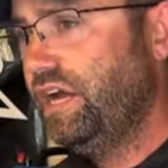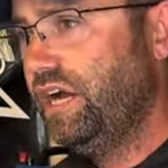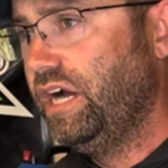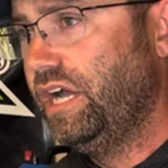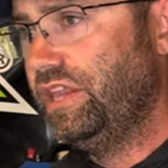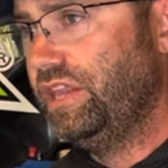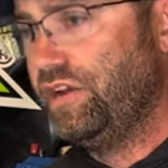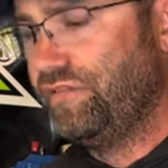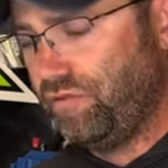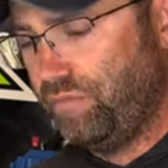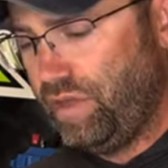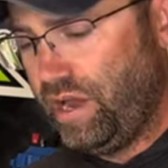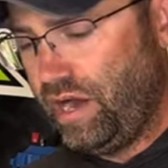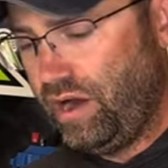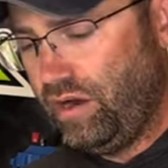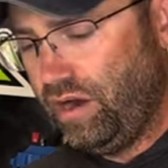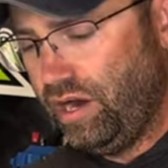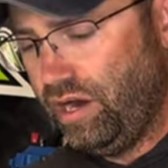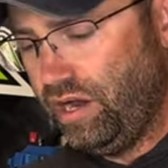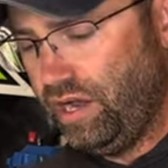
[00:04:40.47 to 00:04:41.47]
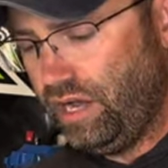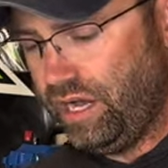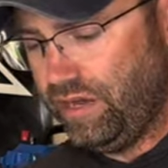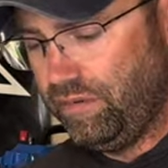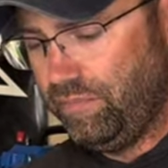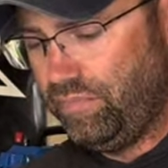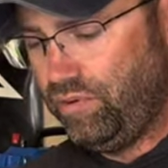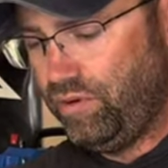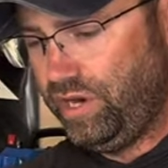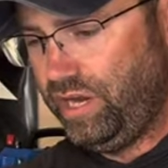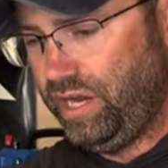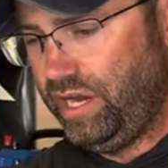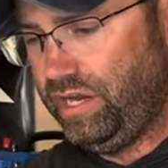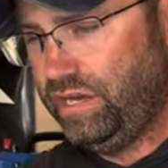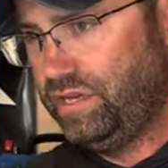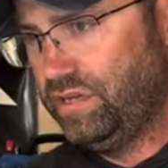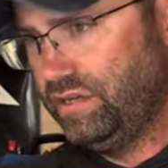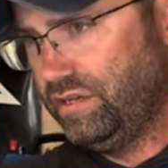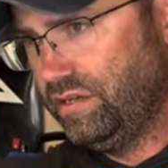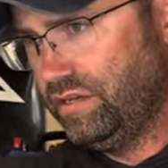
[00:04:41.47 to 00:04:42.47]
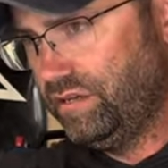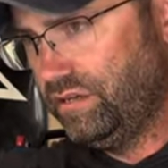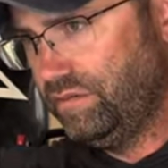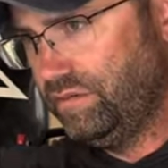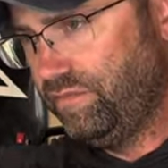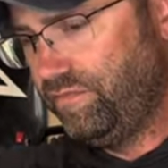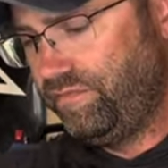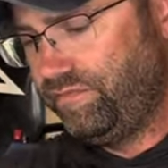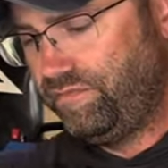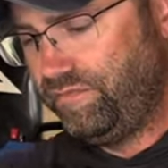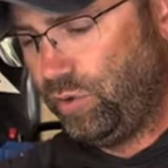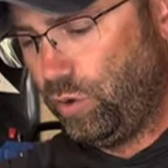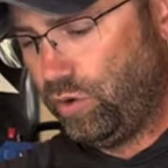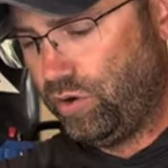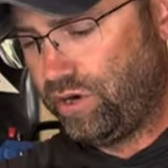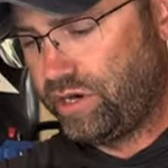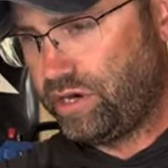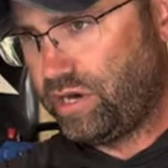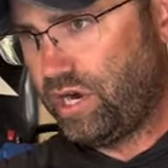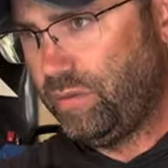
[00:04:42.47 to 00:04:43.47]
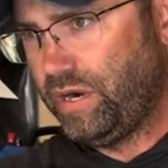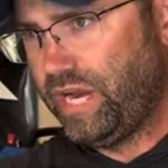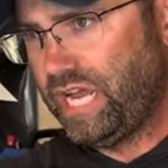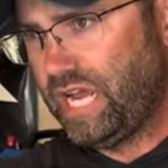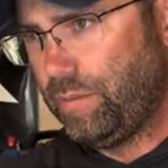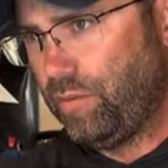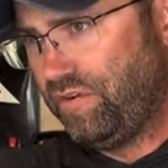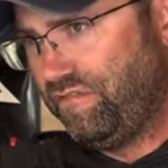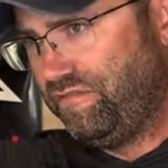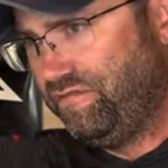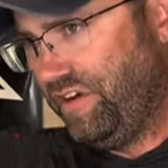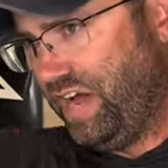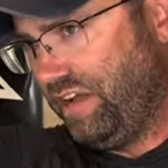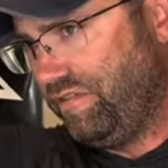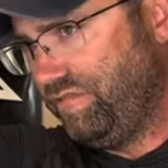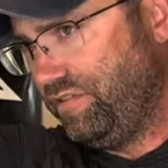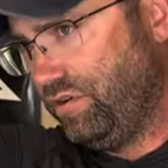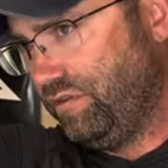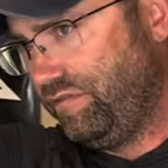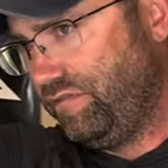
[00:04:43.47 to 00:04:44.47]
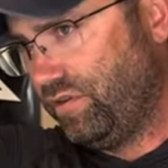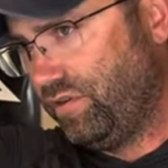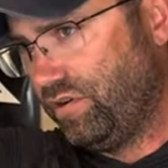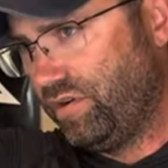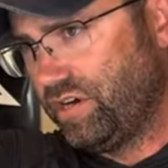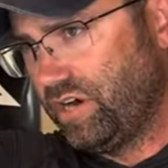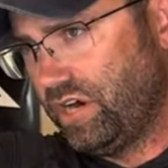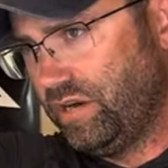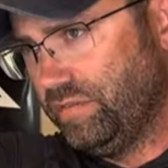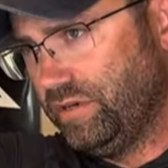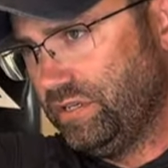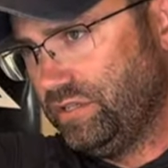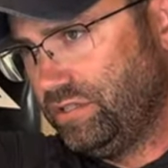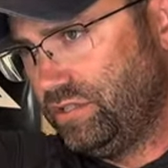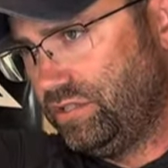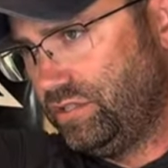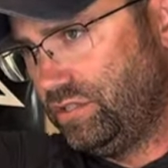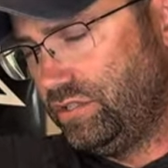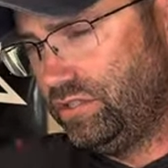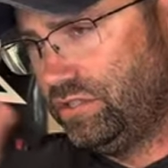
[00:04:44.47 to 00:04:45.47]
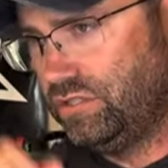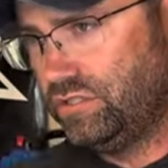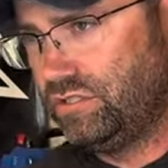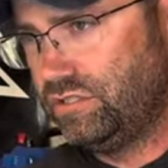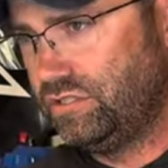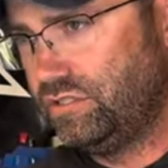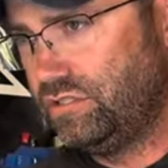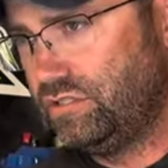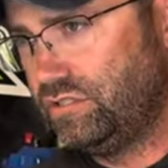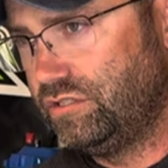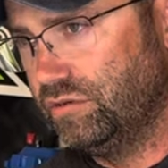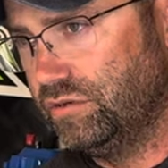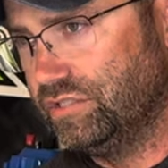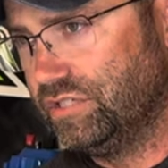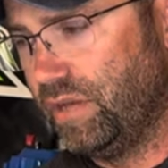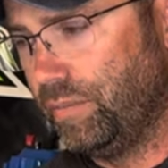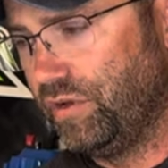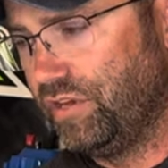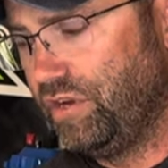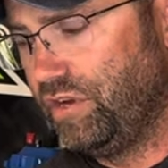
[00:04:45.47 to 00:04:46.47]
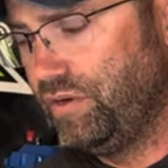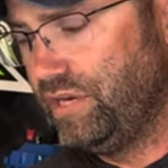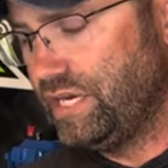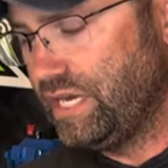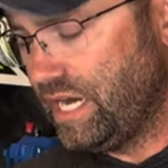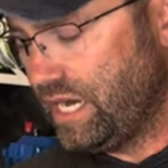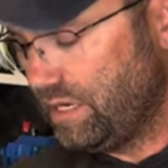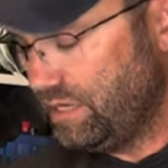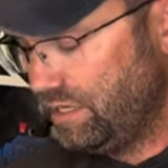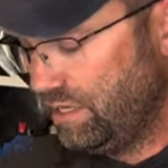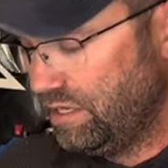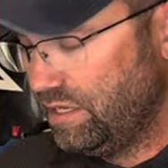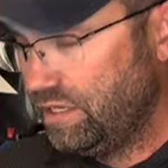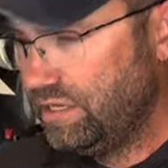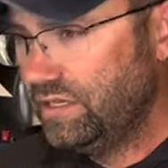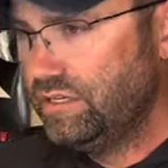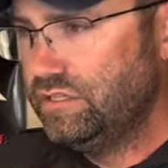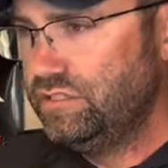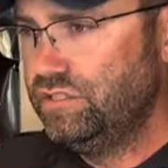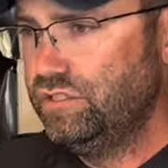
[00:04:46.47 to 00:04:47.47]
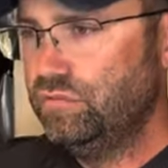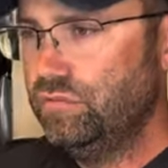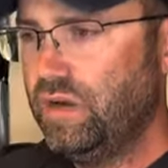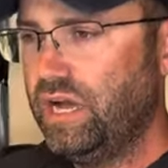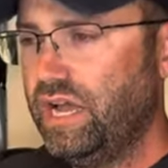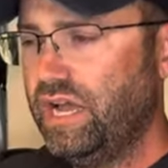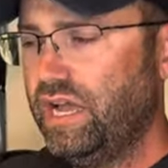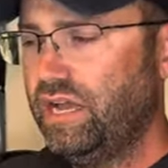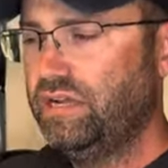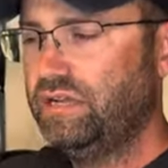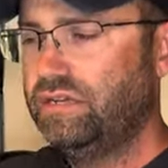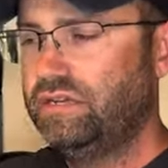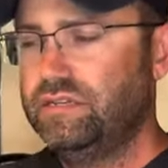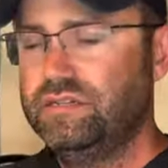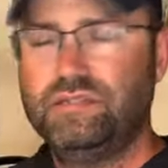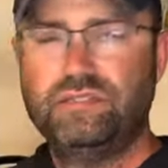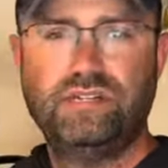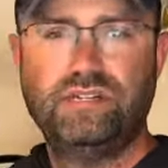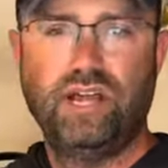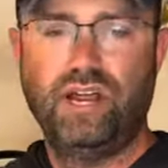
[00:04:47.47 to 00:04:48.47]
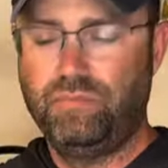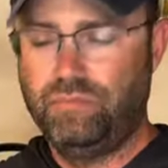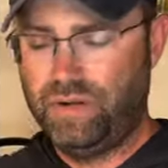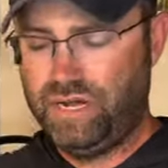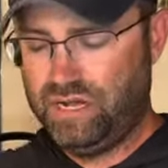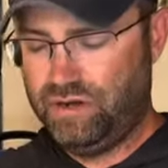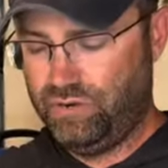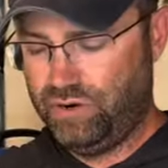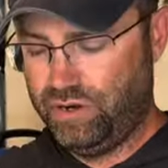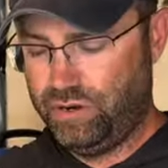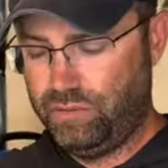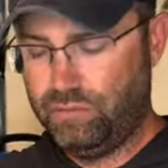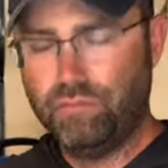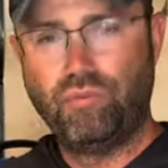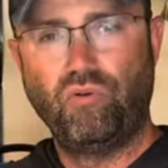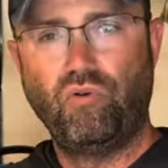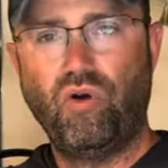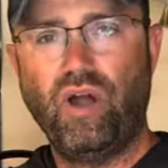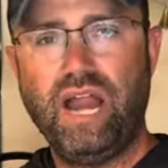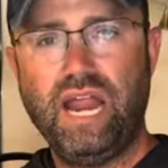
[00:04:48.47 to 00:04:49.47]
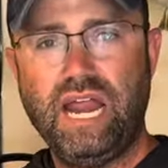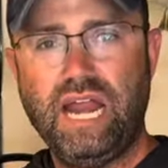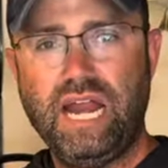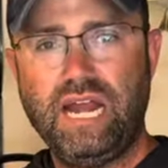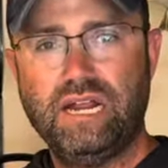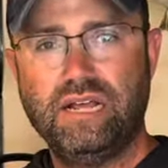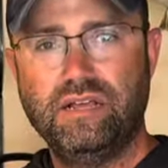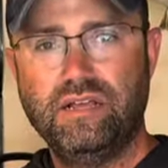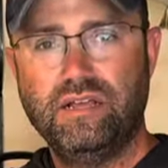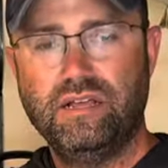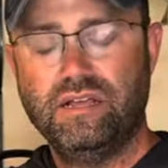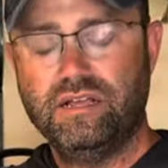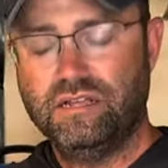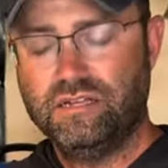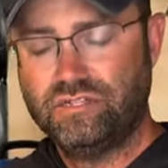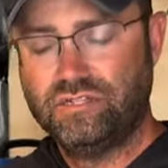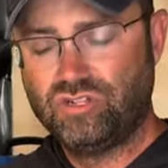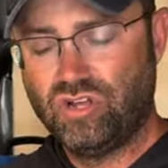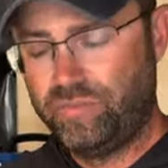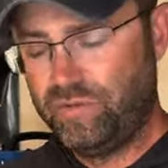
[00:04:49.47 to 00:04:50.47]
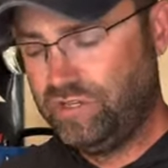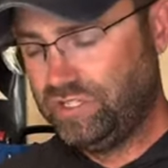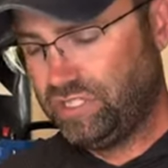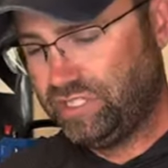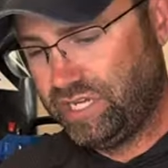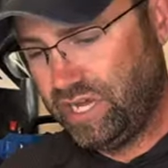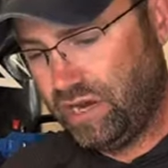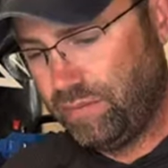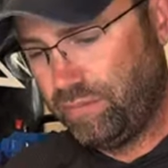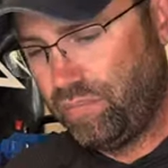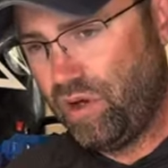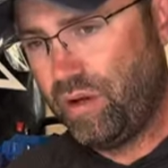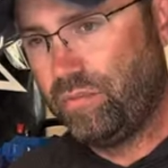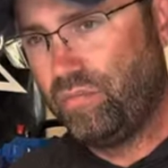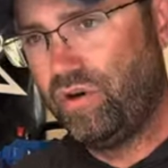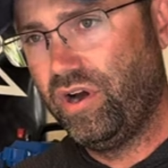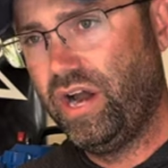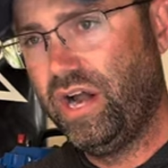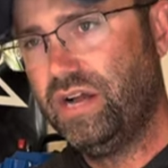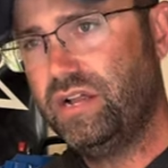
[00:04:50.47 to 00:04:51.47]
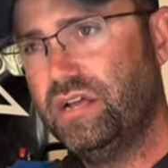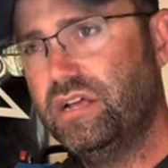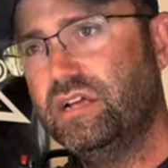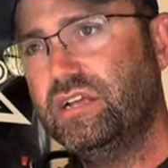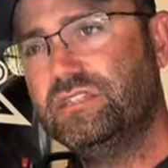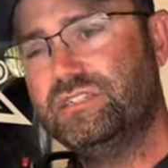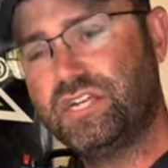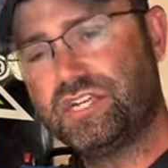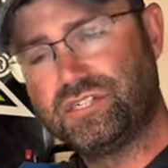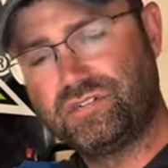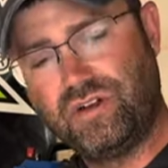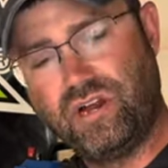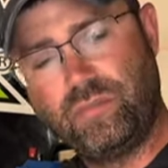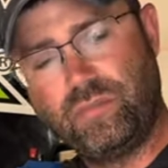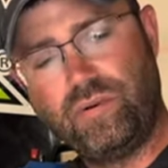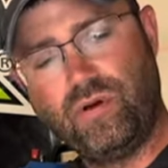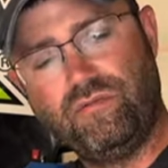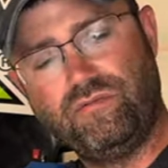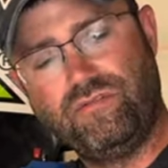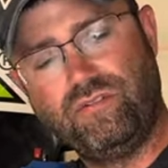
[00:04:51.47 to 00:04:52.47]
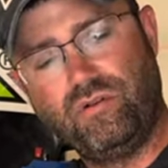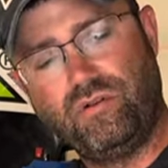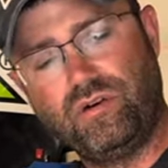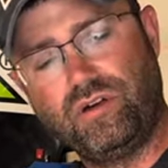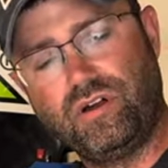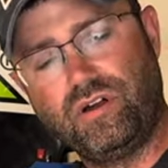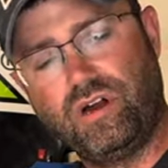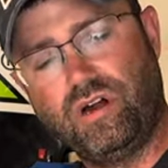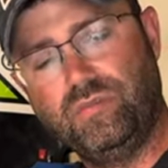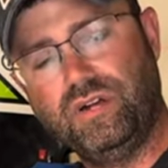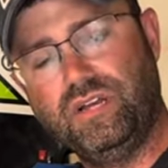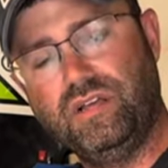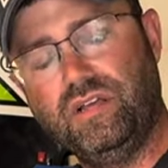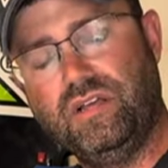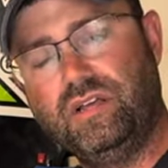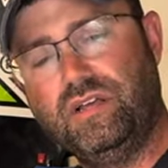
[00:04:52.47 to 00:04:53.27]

And then from there, I am putting fluorocarbon. I got about 5 feet of fluorocarbon to a double uni knot to my 10 pound braid. So I'm using 10 pound braid, 6 or 8 pound fluorocarbon,